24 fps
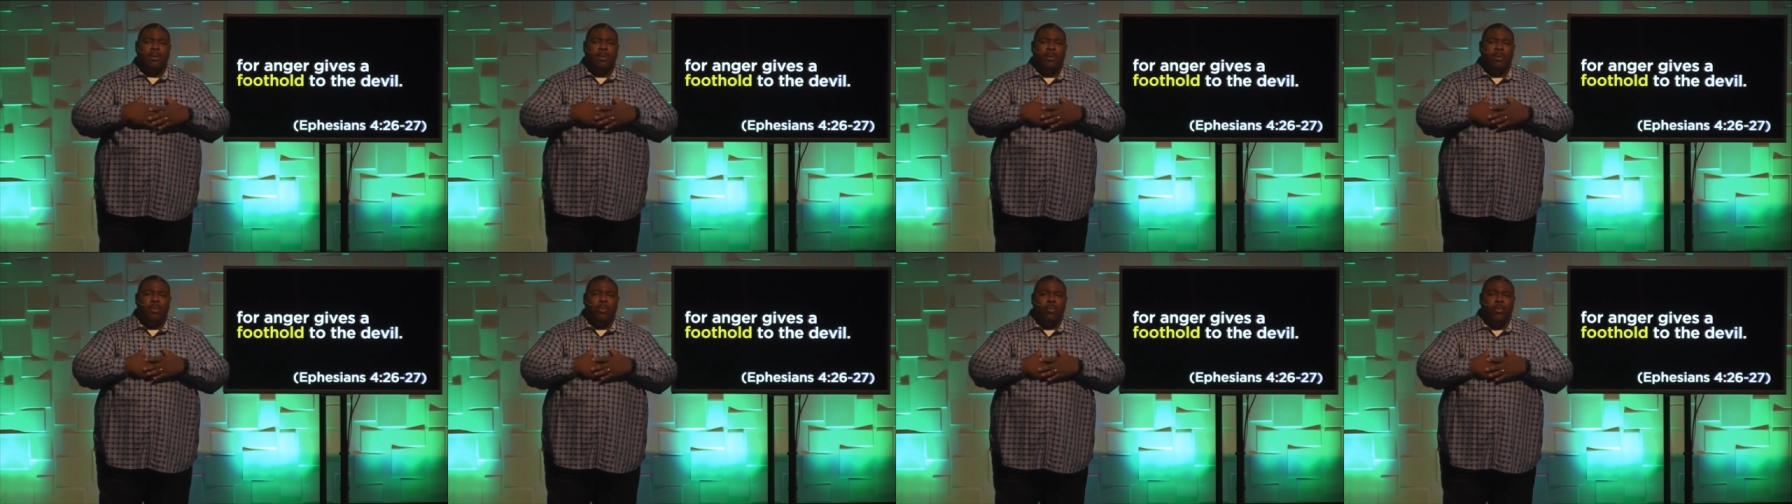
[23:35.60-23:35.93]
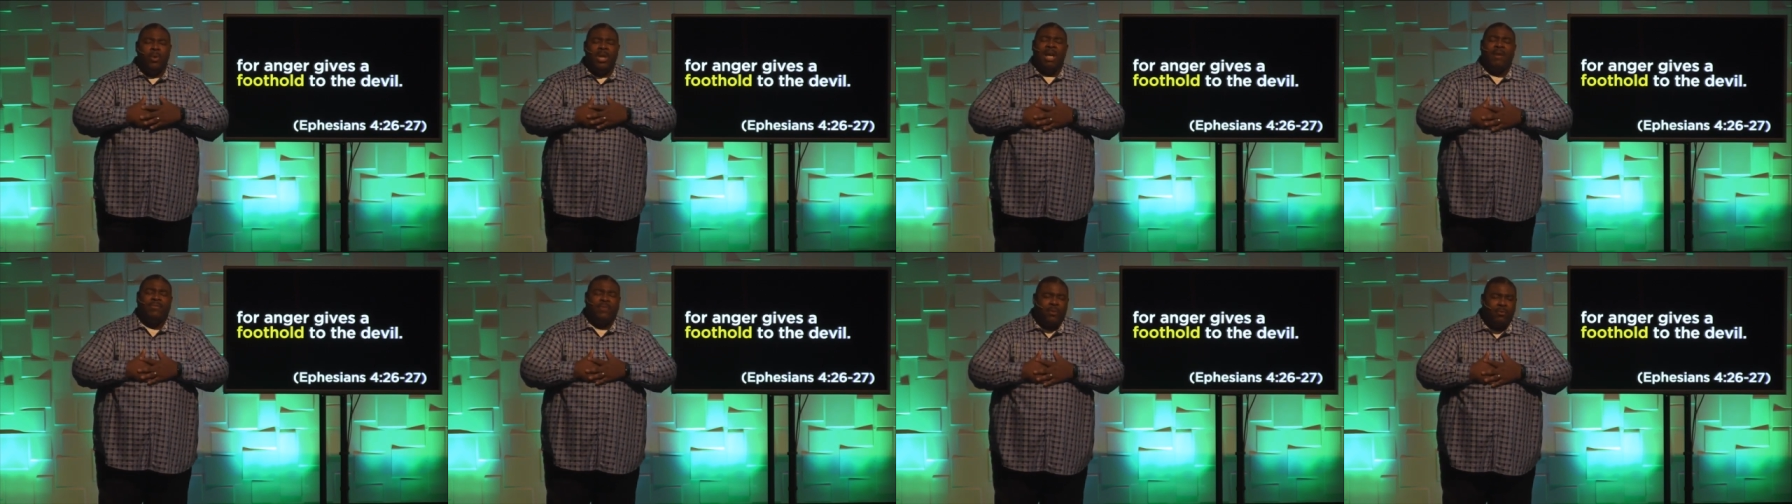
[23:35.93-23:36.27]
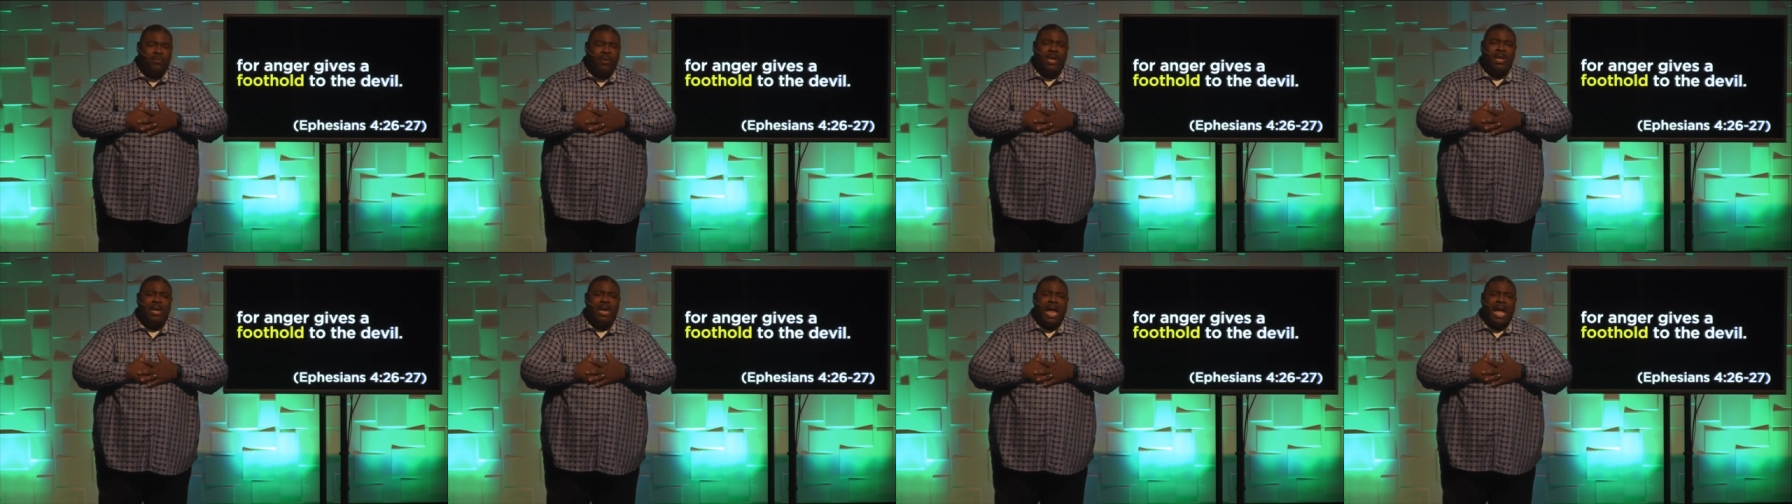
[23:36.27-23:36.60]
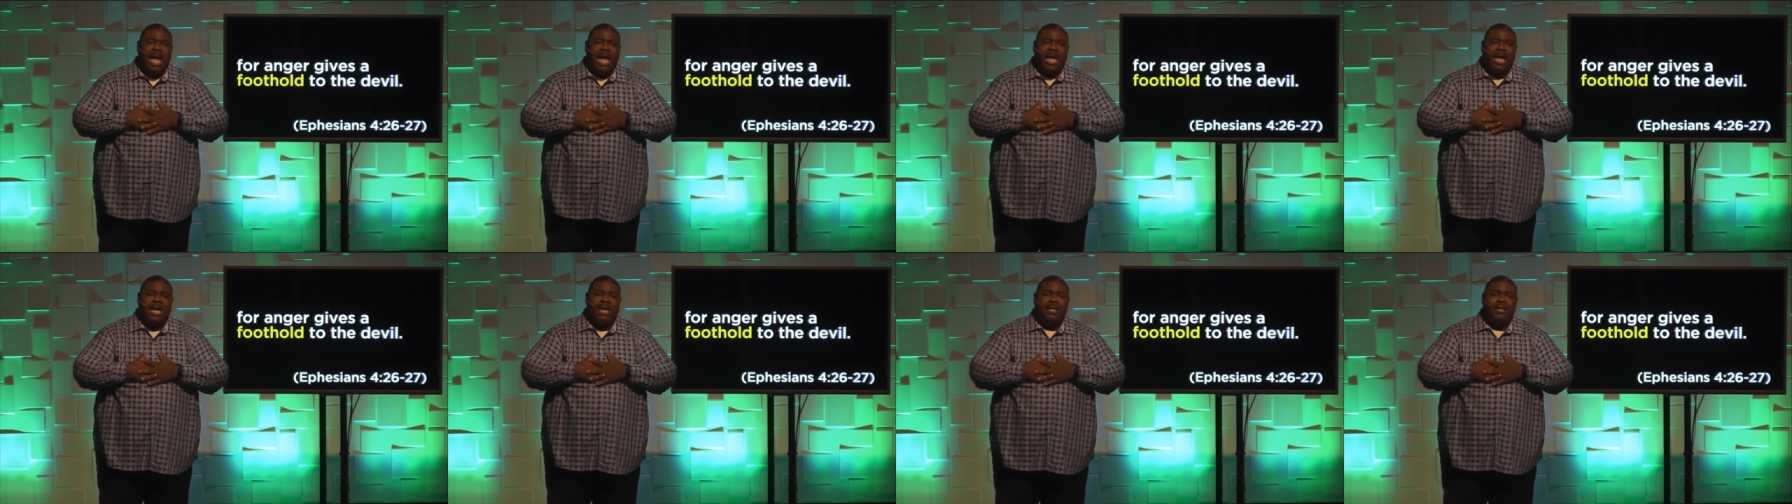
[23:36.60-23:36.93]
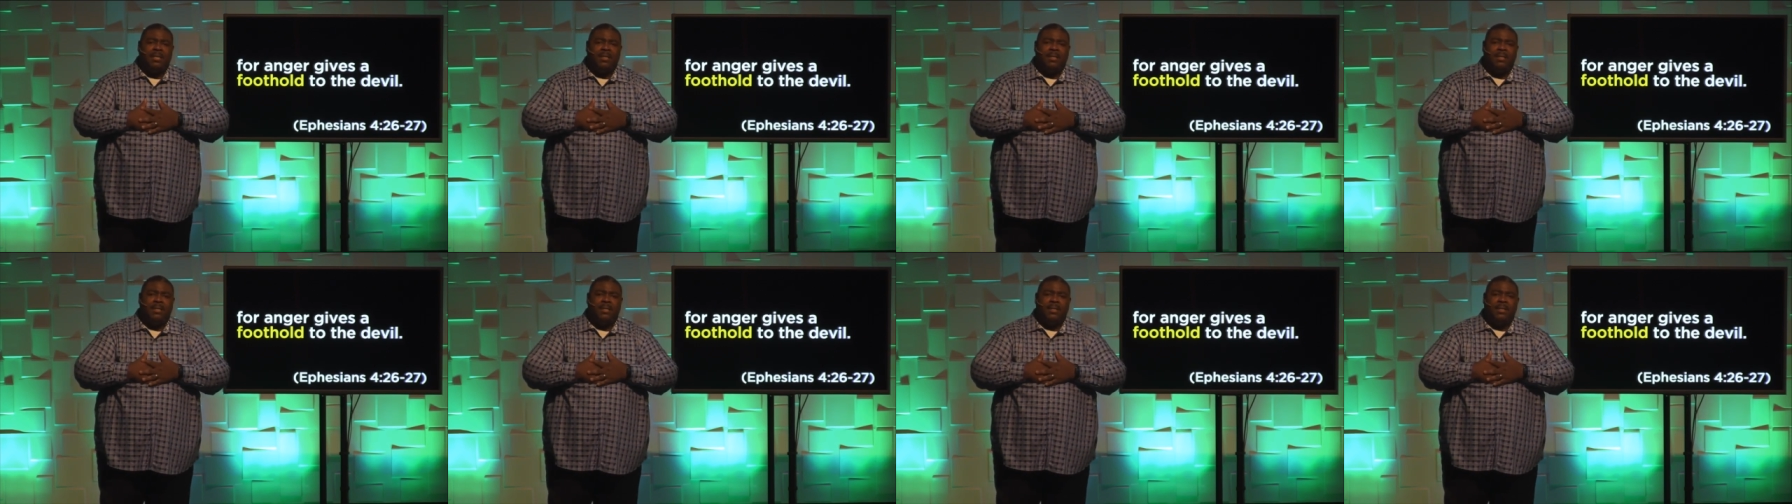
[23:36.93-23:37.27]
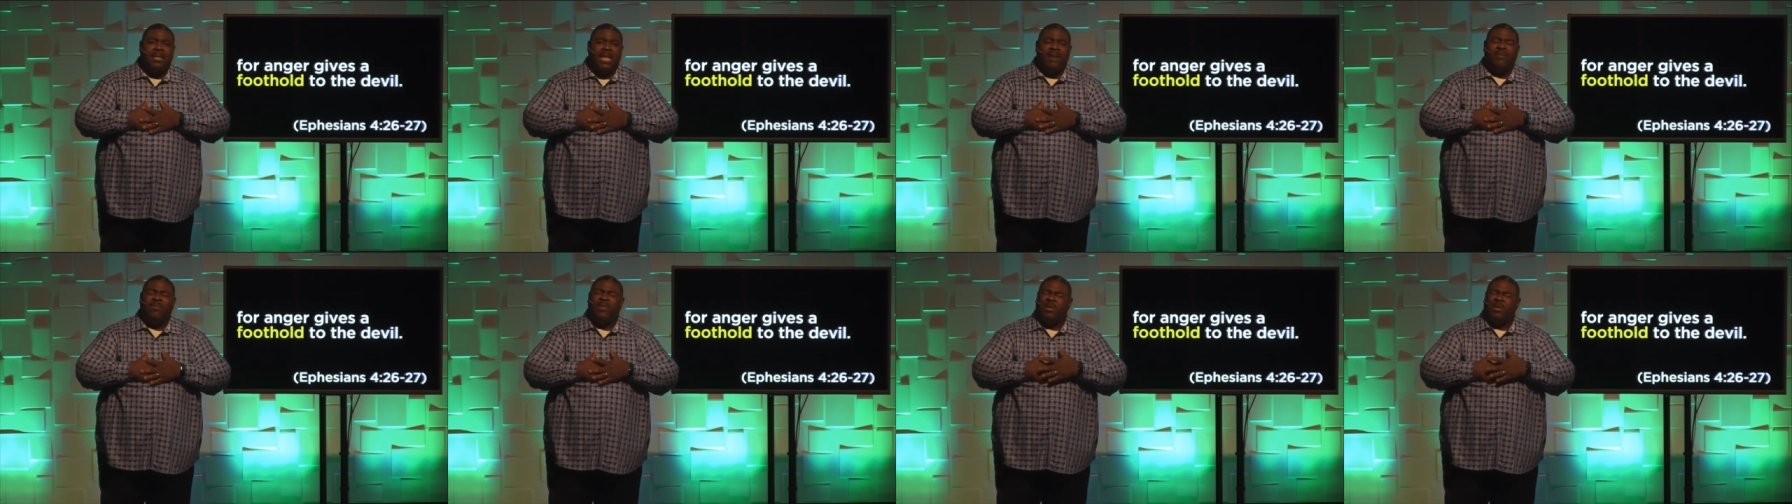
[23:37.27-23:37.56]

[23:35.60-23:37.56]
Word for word: We have to realize that if,